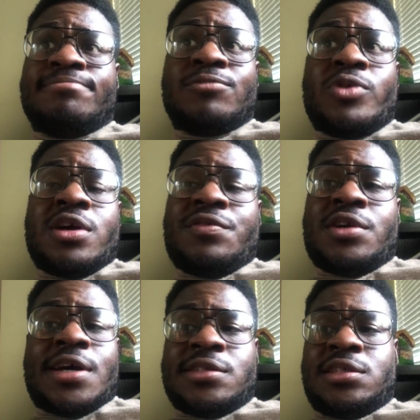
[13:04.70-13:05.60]

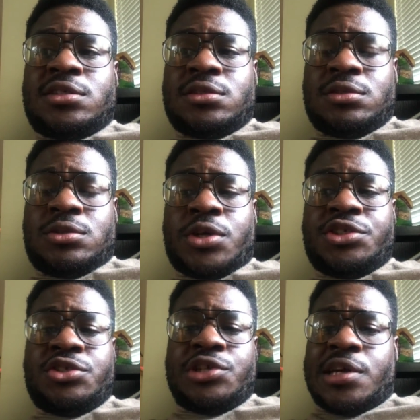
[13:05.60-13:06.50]
whatever
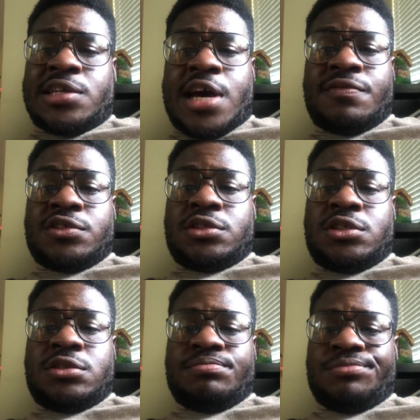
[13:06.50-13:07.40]
questions you guys have,
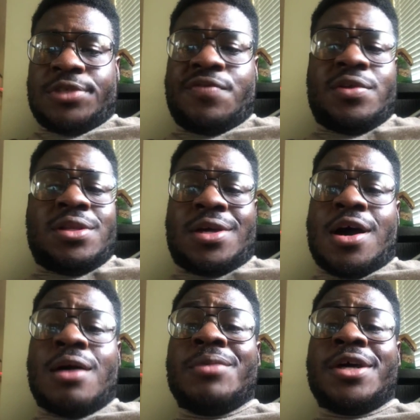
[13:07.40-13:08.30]
just leave it in the
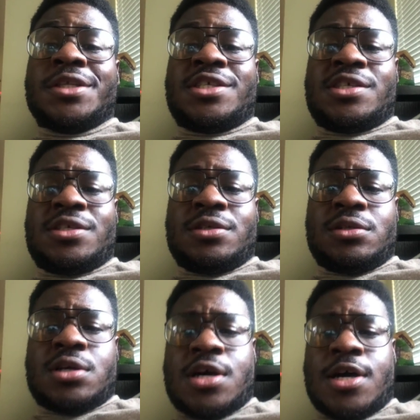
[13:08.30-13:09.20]
comments.
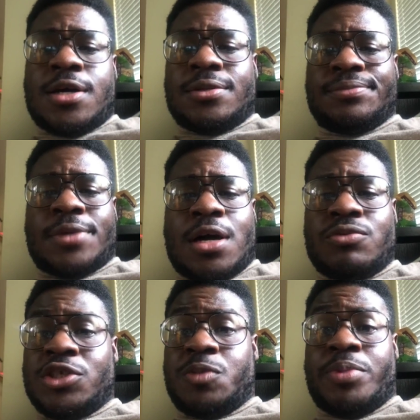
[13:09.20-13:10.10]
I'll
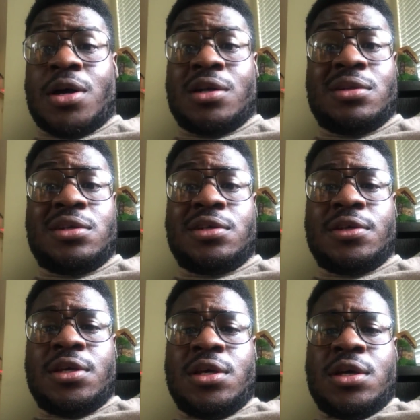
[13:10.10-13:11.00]
respond
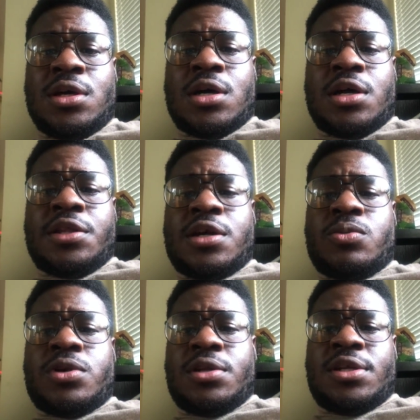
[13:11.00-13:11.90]
on there.
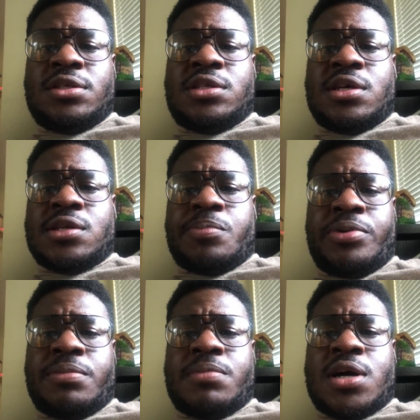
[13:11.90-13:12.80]
One of these days I'll
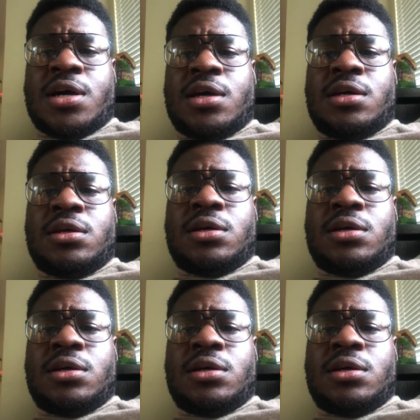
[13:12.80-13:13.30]
put my, I